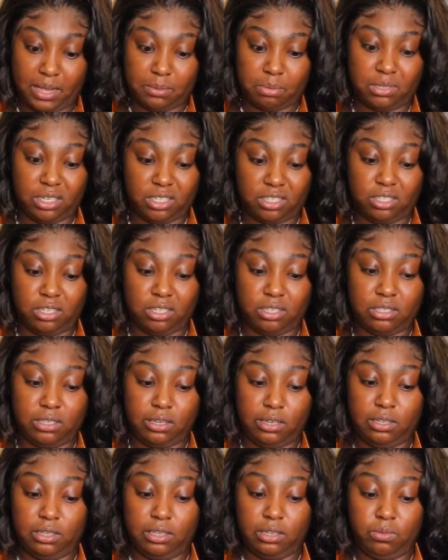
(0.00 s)
obsession is
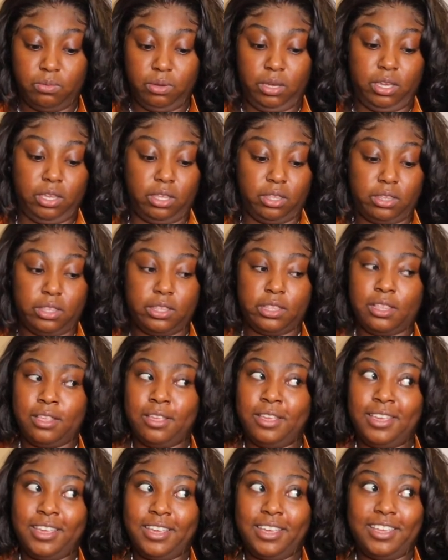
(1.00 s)
lately with
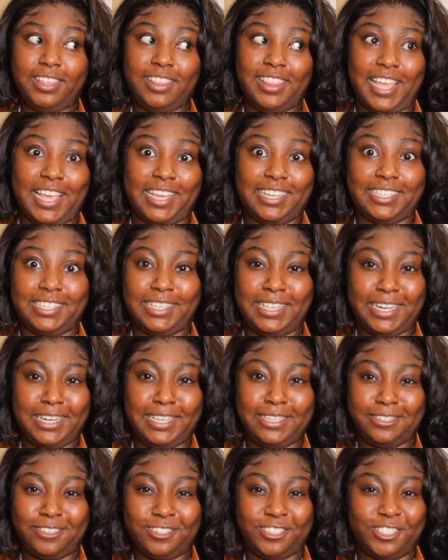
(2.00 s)
like
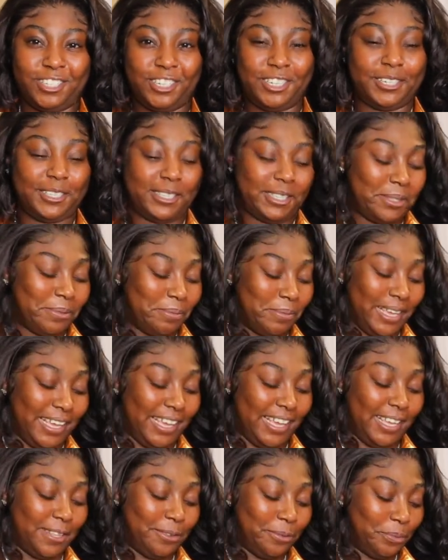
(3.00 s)
cities on shirts,
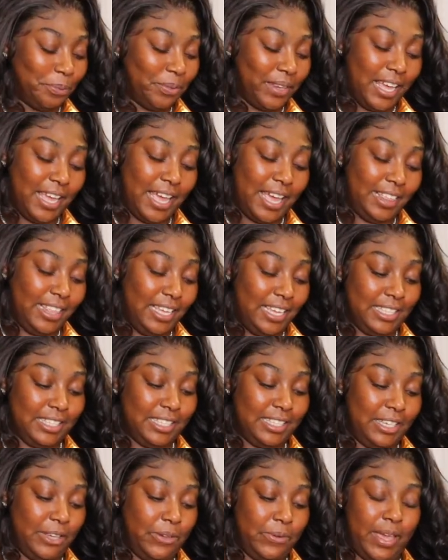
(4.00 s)
but I think
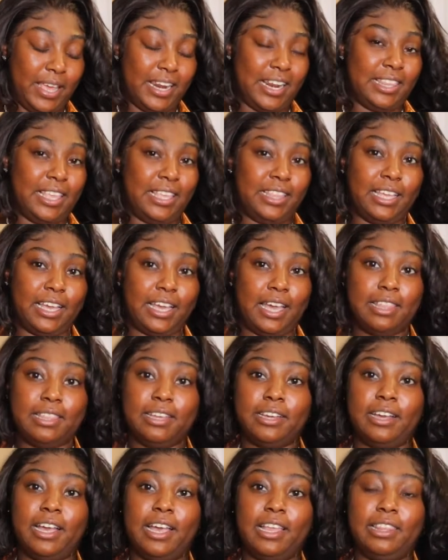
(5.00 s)
it's cute and I like the
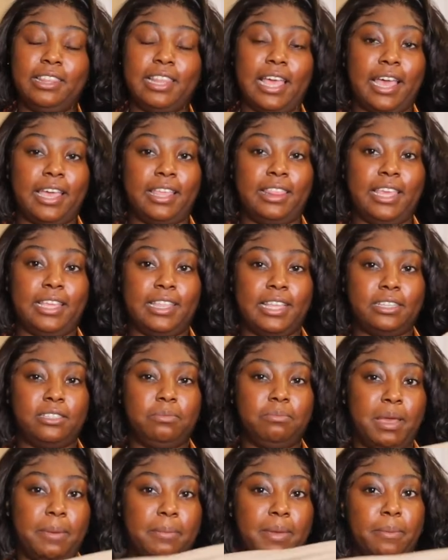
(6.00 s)
color a lot. Like,
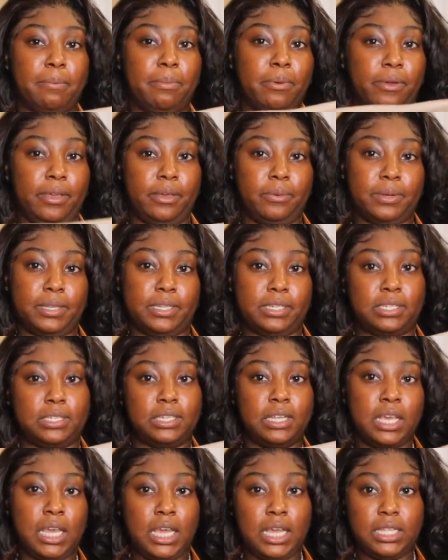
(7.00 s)
that's my main point, was
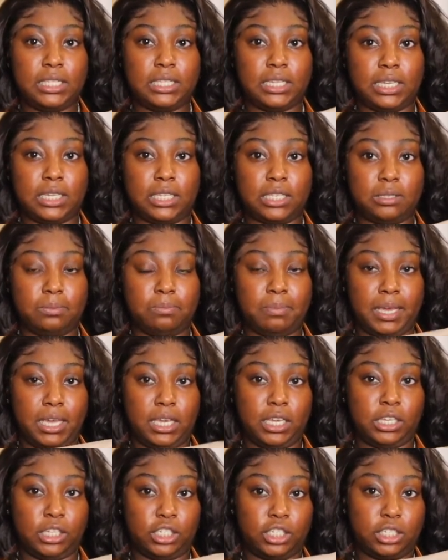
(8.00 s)
to get this
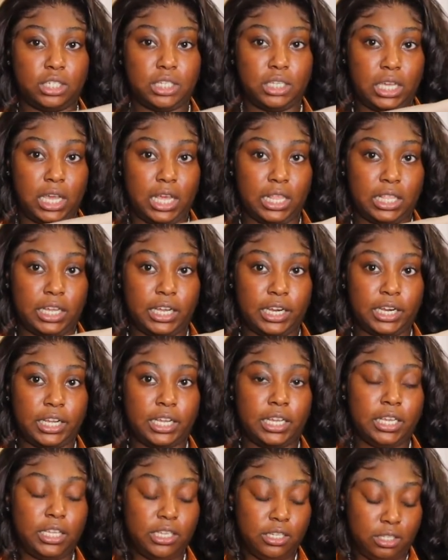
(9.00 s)
beige color.
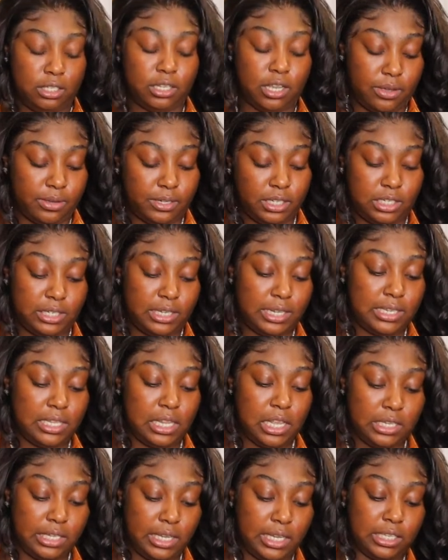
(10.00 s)
So it just says
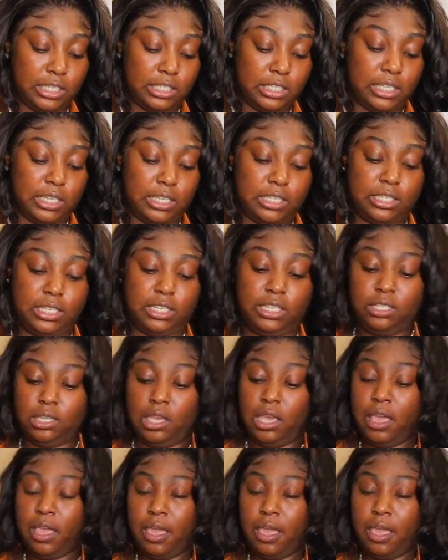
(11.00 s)
Los Angeles. It's